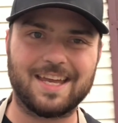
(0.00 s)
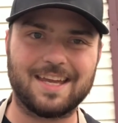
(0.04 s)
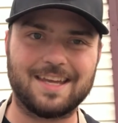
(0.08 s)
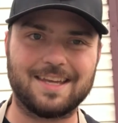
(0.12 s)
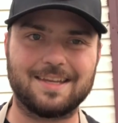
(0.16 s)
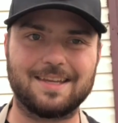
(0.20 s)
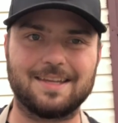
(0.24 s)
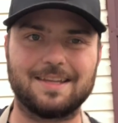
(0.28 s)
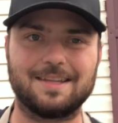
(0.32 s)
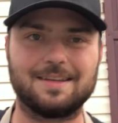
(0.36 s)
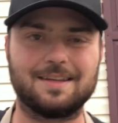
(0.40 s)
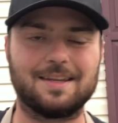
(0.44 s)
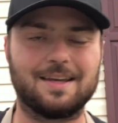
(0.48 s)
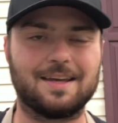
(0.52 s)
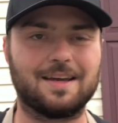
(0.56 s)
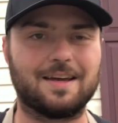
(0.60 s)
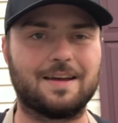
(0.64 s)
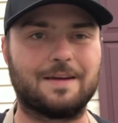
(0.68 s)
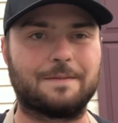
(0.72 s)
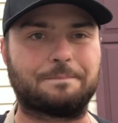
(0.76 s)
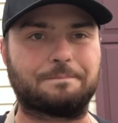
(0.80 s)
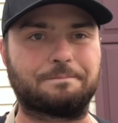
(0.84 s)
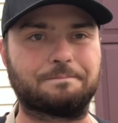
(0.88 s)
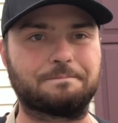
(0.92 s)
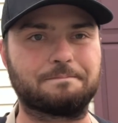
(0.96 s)

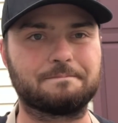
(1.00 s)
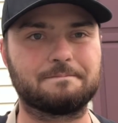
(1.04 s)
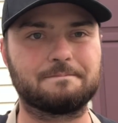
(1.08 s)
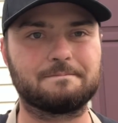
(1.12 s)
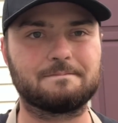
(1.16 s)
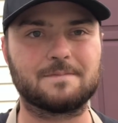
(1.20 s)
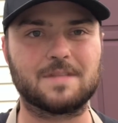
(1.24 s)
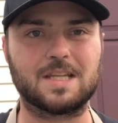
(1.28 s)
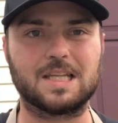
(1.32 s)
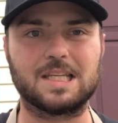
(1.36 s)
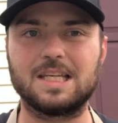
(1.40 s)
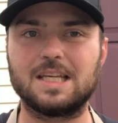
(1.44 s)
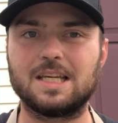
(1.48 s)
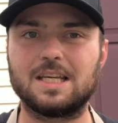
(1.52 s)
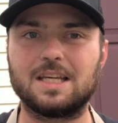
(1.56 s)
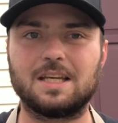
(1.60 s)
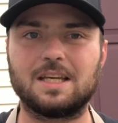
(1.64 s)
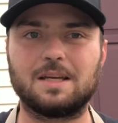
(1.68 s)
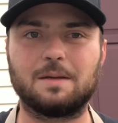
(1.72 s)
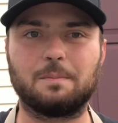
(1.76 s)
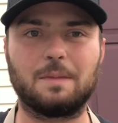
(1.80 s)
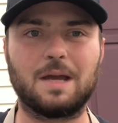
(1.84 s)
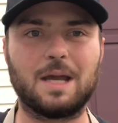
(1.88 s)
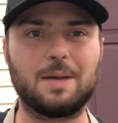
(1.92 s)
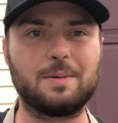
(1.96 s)
And
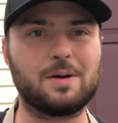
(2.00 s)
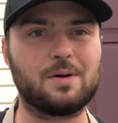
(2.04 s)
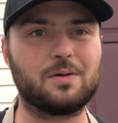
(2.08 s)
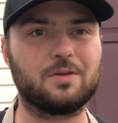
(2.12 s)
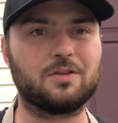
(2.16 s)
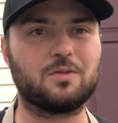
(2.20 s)
maybe I'll